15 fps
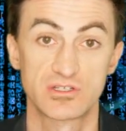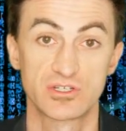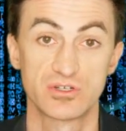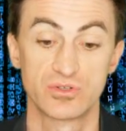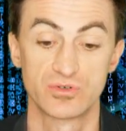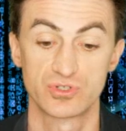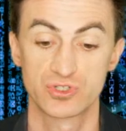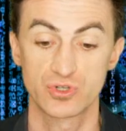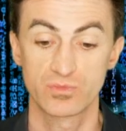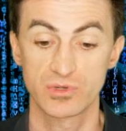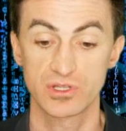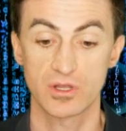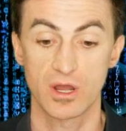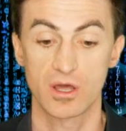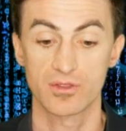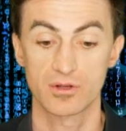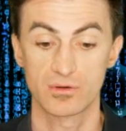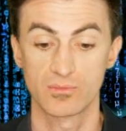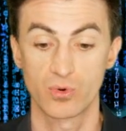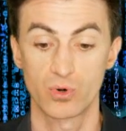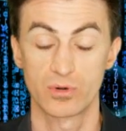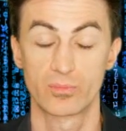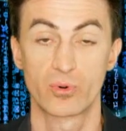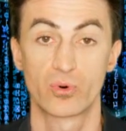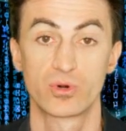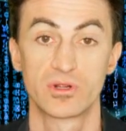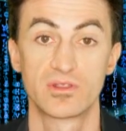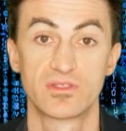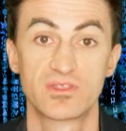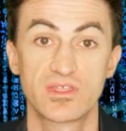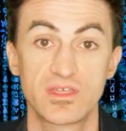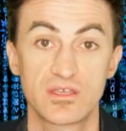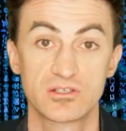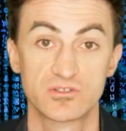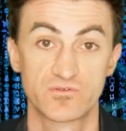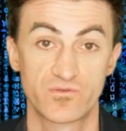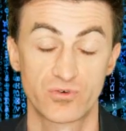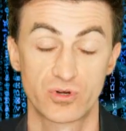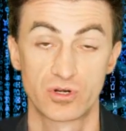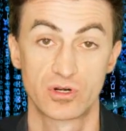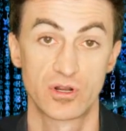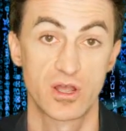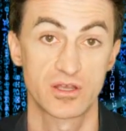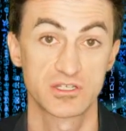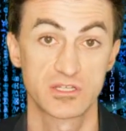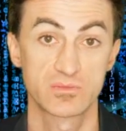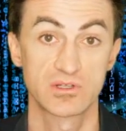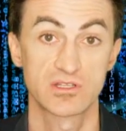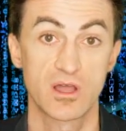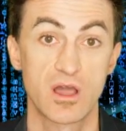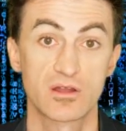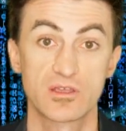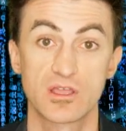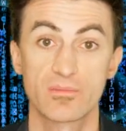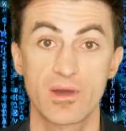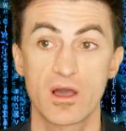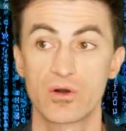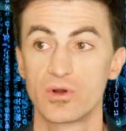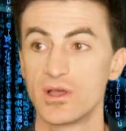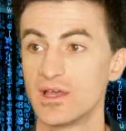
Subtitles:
There's so many other more important things for us to be talking about.